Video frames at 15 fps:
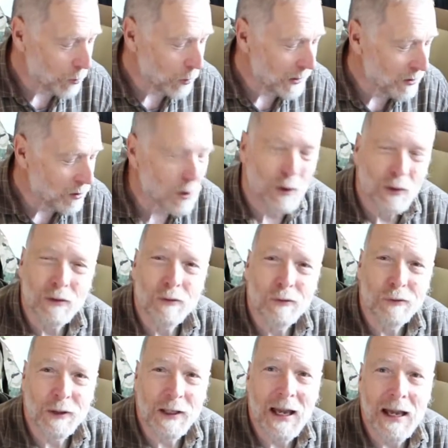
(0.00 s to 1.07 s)
we don't
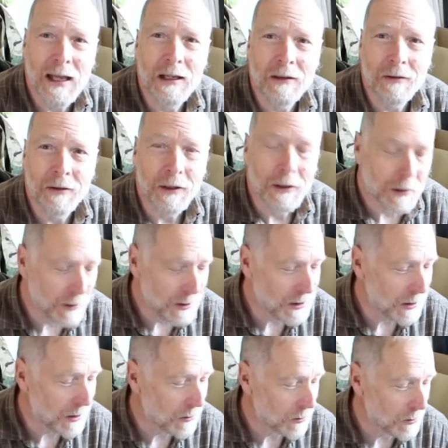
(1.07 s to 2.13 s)
forget anything
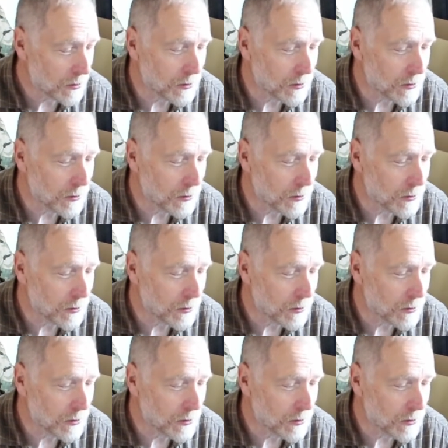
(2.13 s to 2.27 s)
critical